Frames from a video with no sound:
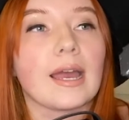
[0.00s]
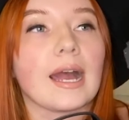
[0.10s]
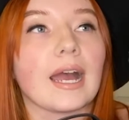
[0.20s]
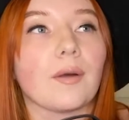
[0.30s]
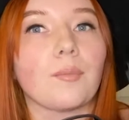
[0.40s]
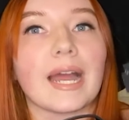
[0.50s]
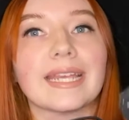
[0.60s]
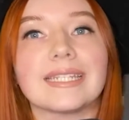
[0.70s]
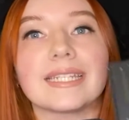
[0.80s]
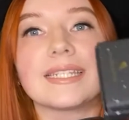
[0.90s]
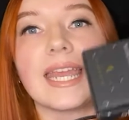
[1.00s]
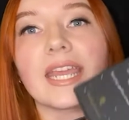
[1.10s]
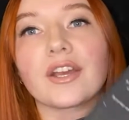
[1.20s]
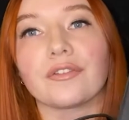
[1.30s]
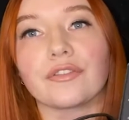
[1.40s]
But I did take
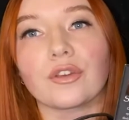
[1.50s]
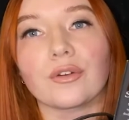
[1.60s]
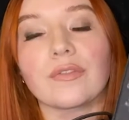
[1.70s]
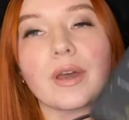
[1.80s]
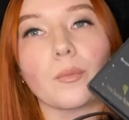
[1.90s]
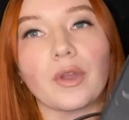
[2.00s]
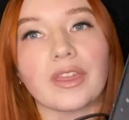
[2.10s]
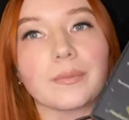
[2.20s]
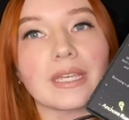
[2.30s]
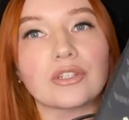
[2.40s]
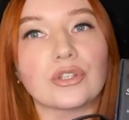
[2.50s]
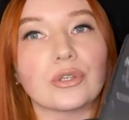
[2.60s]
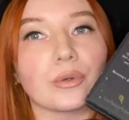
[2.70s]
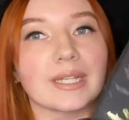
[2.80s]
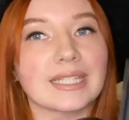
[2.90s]
a few of them with me
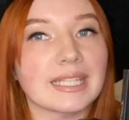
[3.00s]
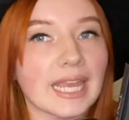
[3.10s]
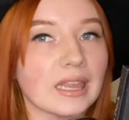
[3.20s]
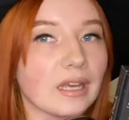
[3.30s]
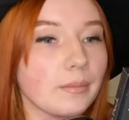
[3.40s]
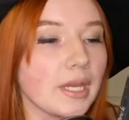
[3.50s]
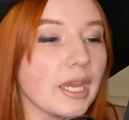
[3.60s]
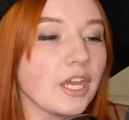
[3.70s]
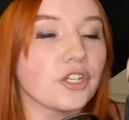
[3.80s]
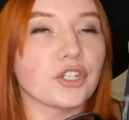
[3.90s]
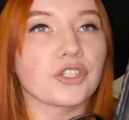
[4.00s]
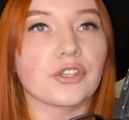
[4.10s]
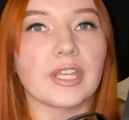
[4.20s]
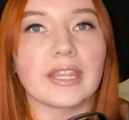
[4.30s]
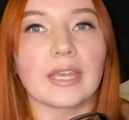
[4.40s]
to Salem just so
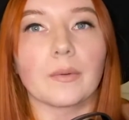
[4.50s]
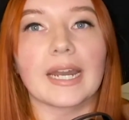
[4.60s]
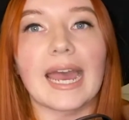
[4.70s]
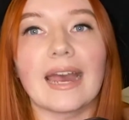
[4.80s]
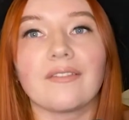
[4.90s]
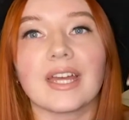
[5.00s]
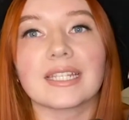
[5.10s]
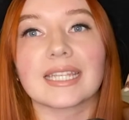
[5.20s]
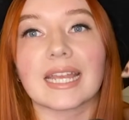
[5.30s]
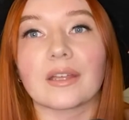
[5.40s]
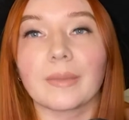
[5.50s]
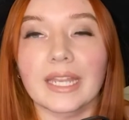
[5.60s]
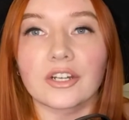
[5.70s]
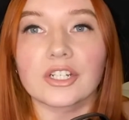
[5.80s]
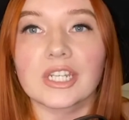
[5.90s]
that they would have that Salem
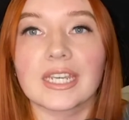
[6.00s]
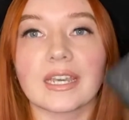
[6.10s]
energy.